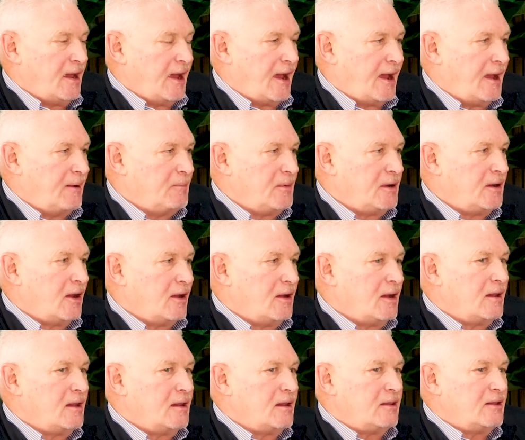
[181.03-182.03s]
Now,
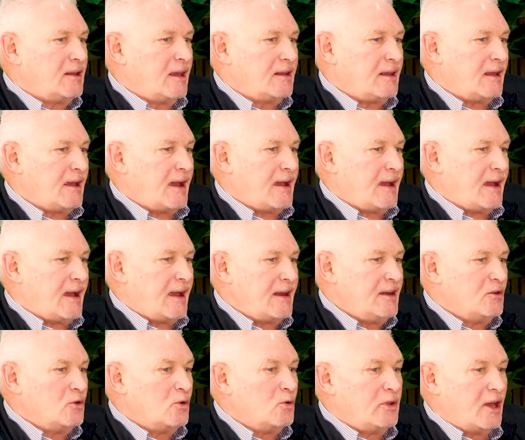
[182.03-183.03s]
I
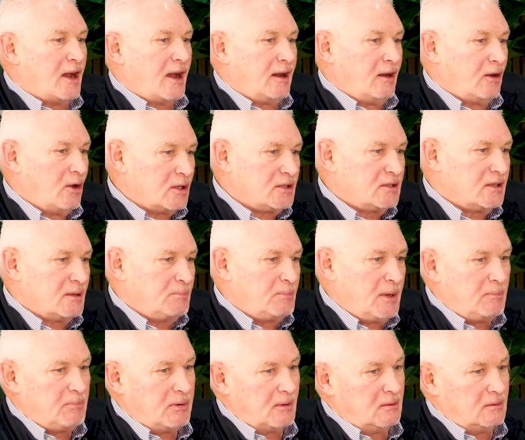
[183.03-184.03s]
know that a lot of the
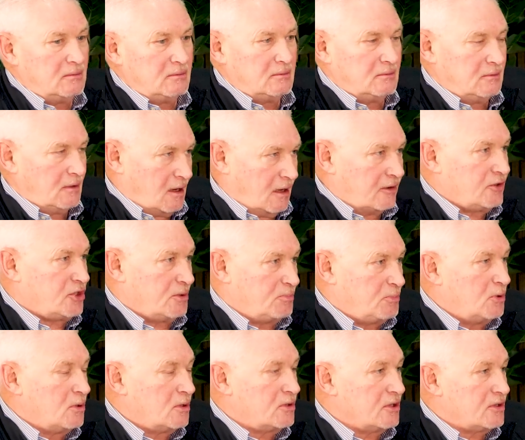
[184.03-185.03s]
people are
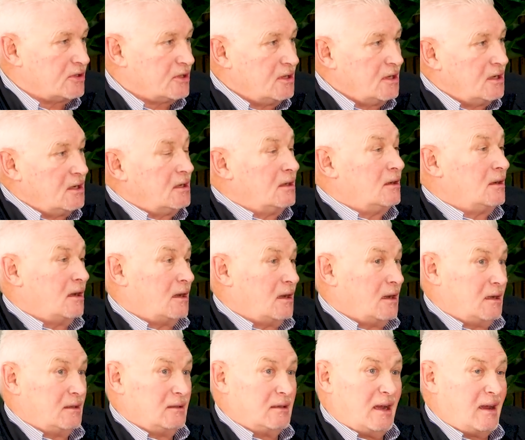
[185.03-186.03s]
supporters,
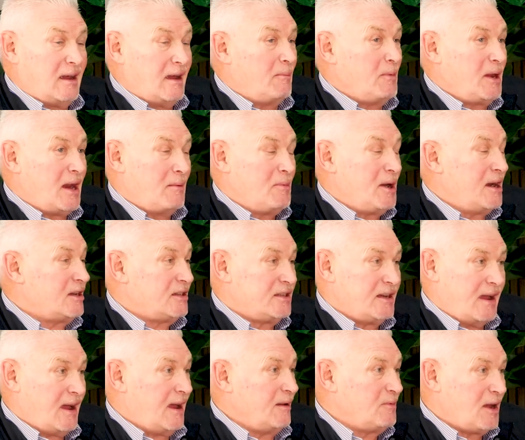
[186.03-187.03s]
and
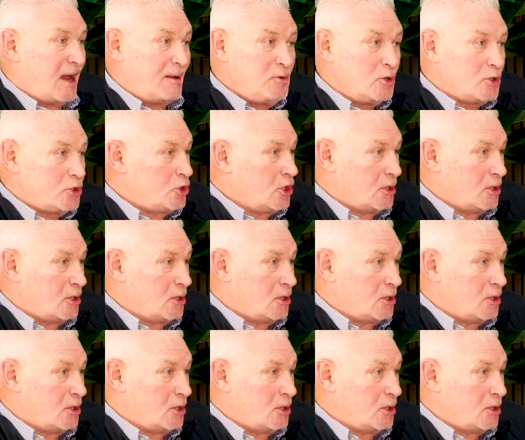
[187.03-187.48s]
I'm not